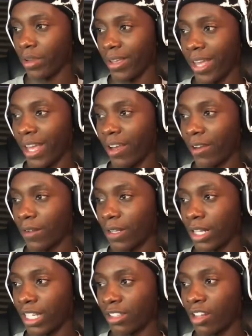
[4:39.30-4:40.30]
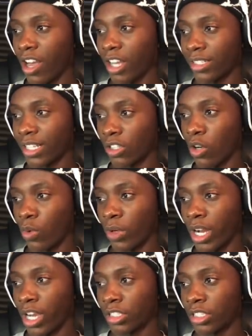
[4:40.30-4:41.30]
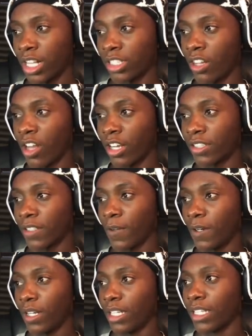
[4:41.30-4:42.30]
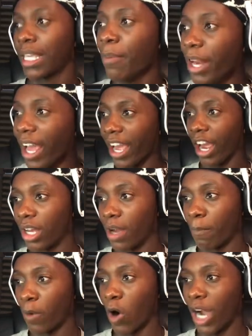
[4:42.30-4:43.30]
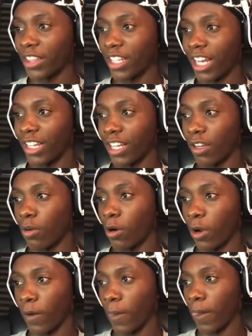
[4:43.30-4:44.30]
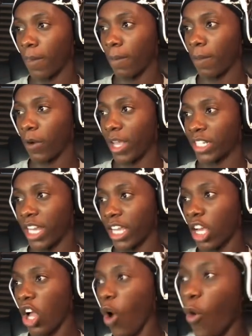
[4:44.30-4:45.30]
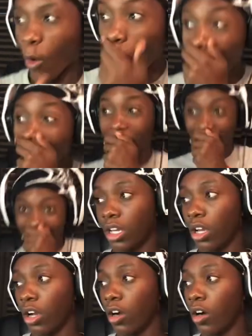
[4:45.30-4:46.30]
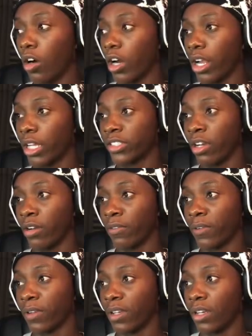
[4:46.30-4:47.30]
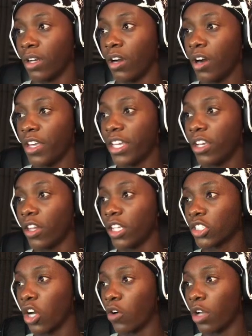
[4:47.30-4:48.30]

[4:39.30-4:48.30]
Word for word: Yeah. That's locks. That's, oh gosh. That's locks. Shoot that! Bro, I did that. Hold on. Oh yeah, Shaq. Oh, oh that's off. Oh he let's go.